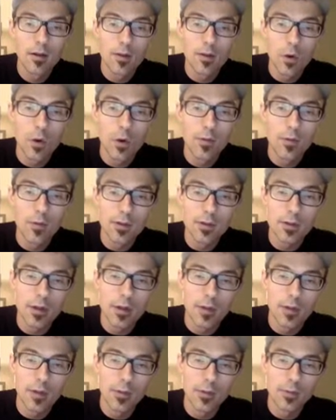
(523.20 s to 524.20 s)
over
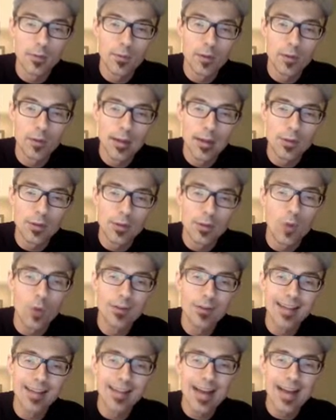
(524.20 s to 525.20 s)
top. It's
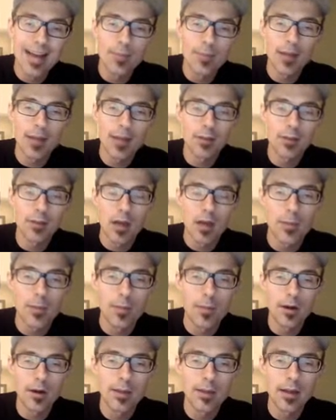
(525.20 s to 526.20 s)
overlapping the top
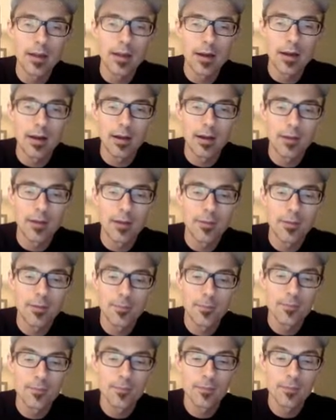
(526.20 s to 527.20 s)
part of the eye.
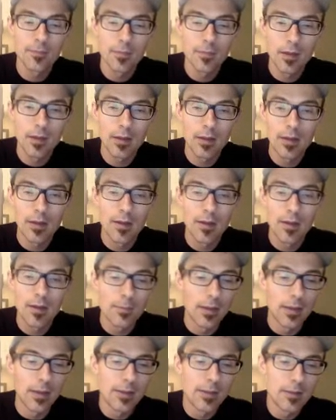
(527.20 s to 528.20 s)

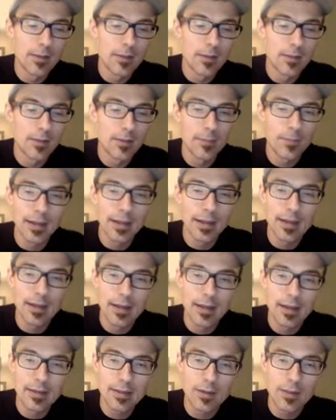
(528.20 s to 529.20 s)
But
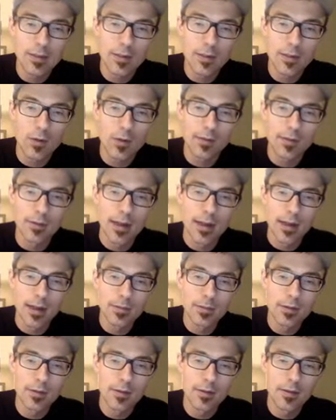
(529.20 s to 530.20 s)
because it's being
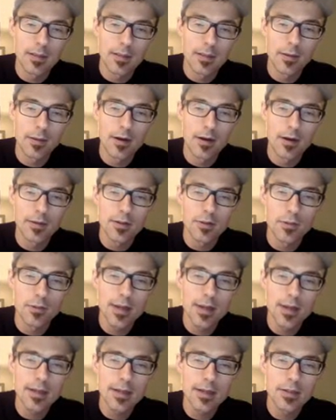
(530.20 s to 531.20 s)
overlapped, this part is
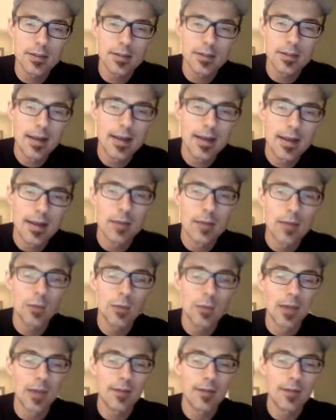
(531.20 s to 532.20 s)
erased, and we're
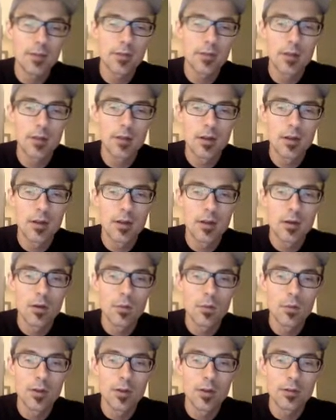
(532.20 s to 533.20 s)
left
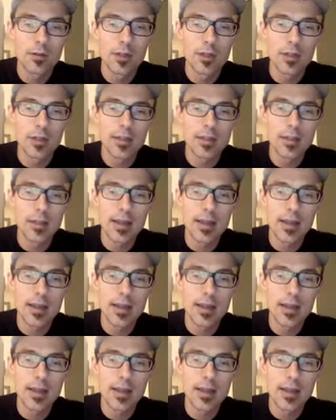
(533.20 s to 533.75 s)
with just